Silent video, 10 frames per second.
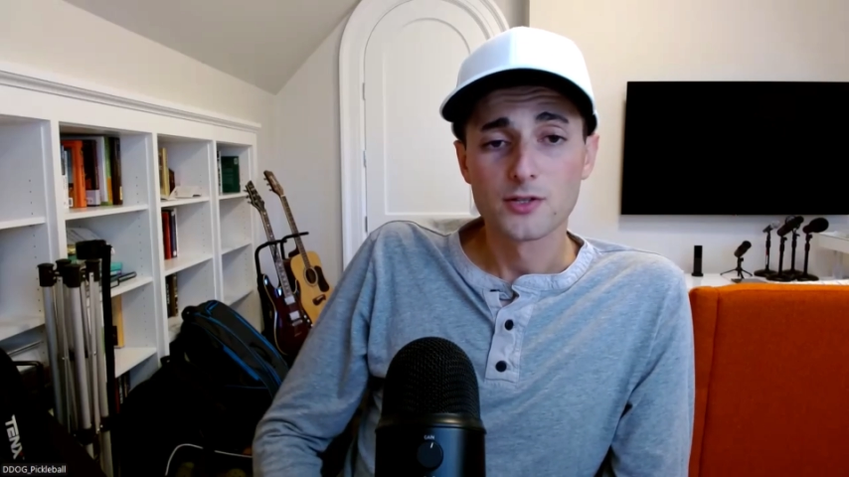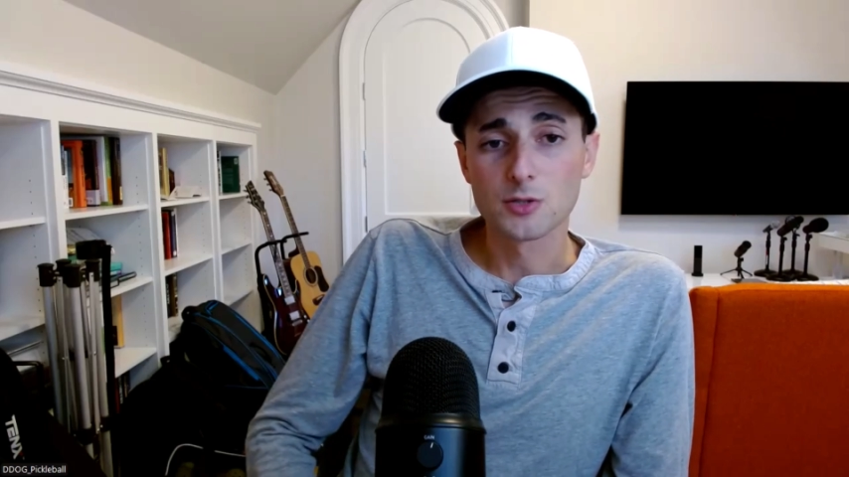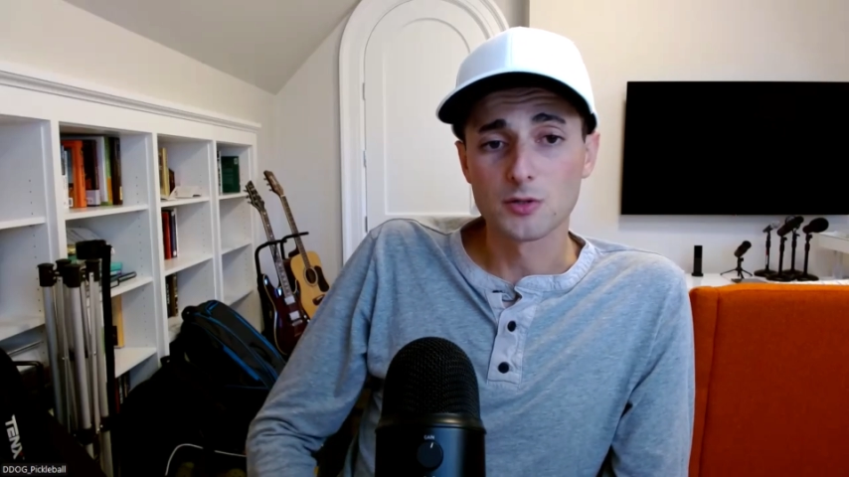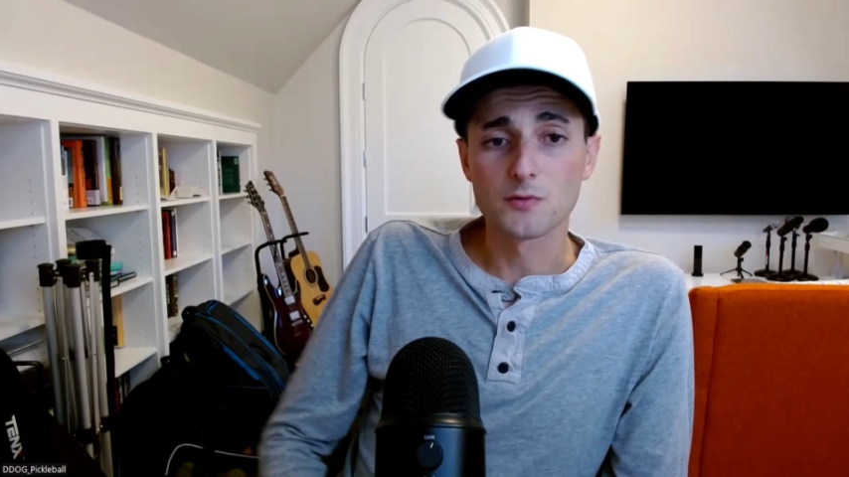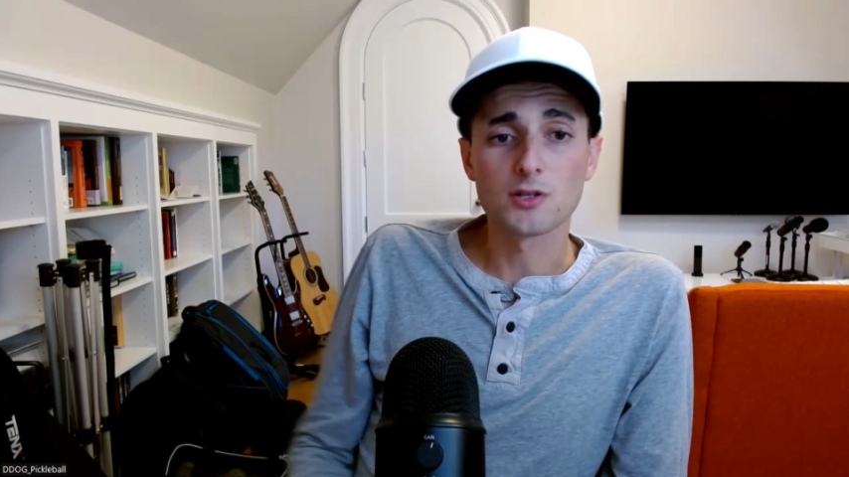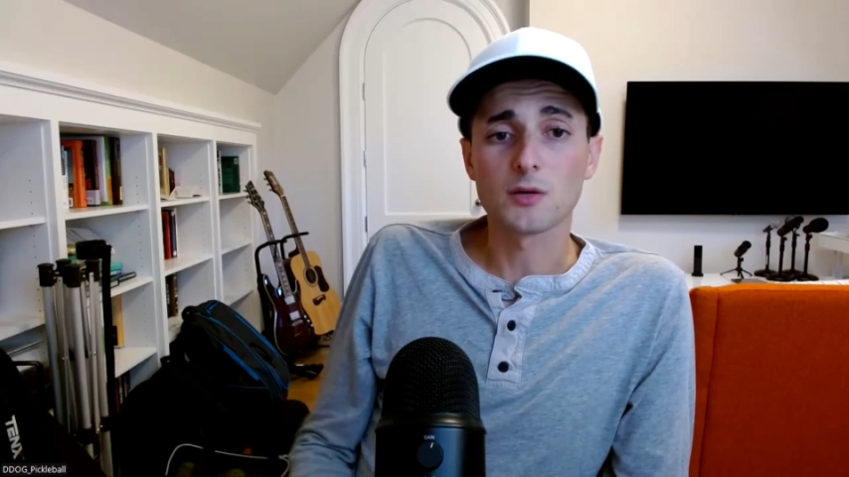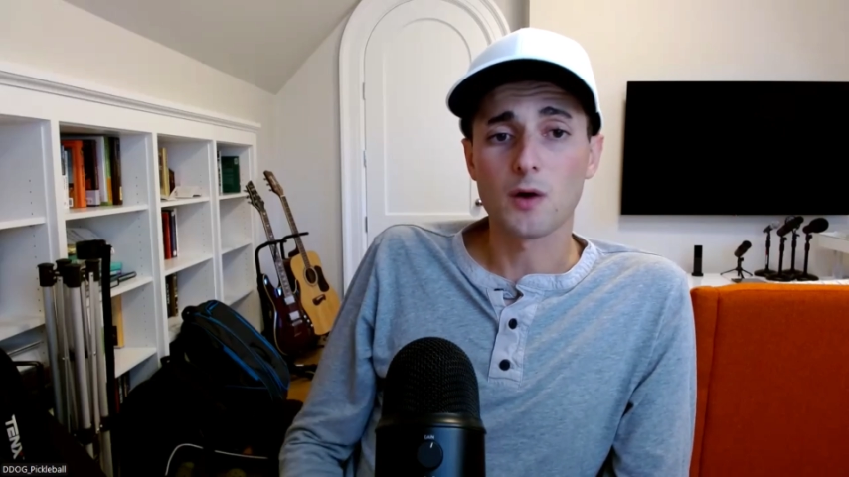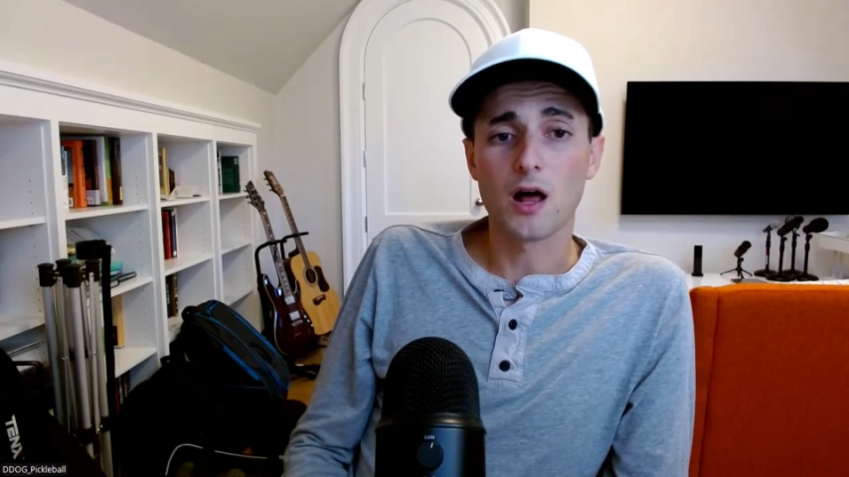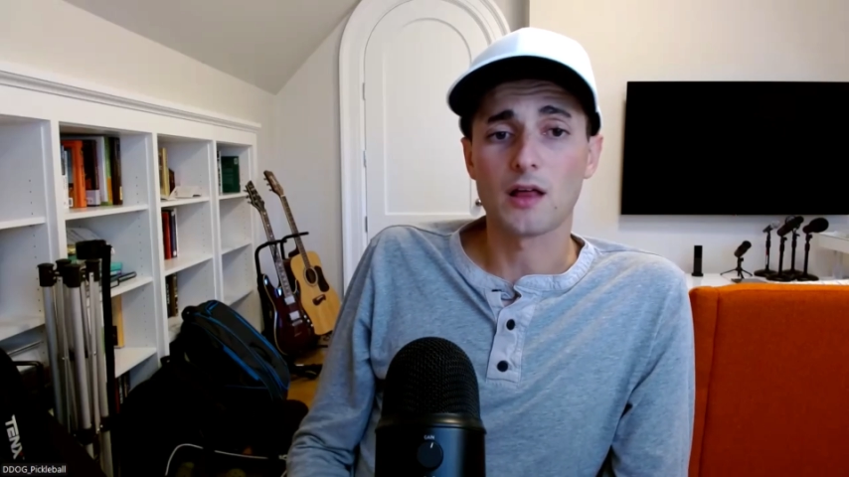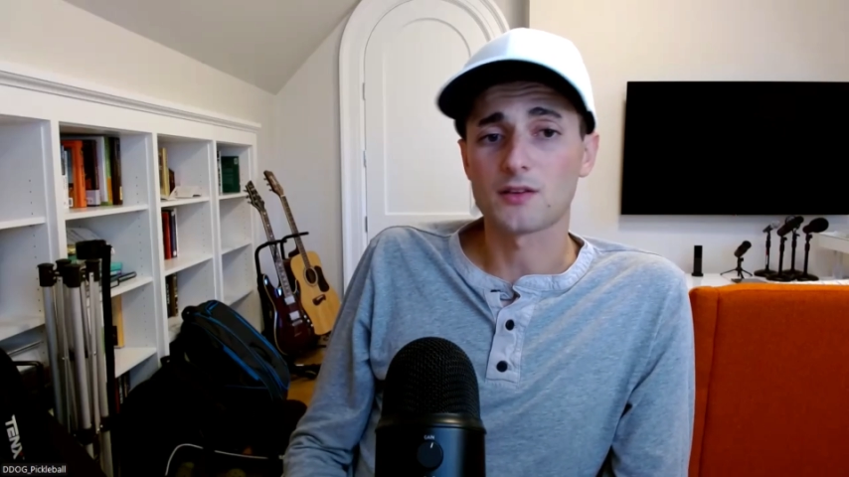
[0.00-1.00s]
doing really
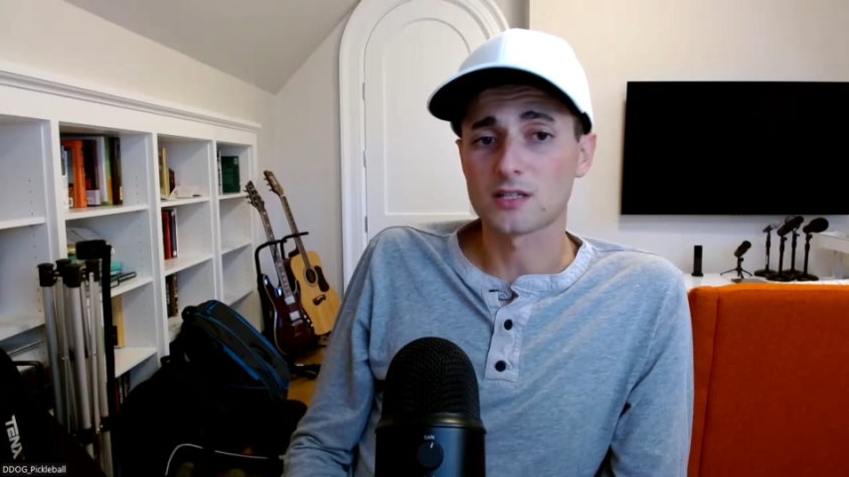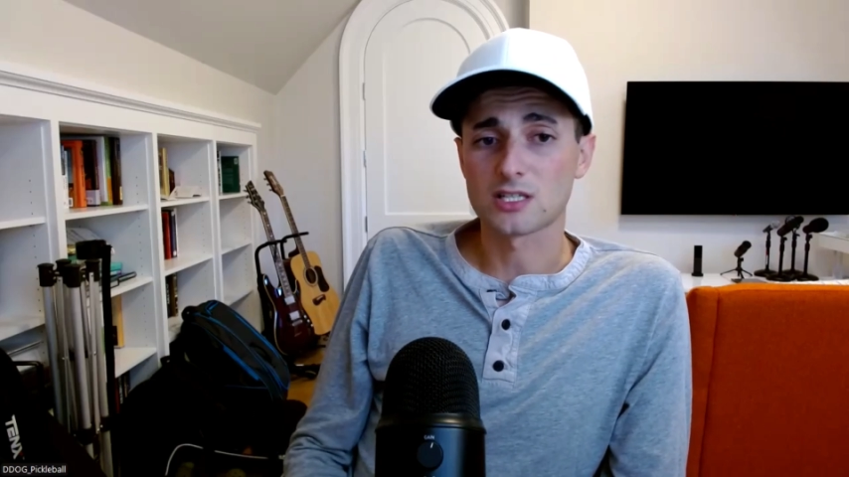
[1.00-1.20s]
well at this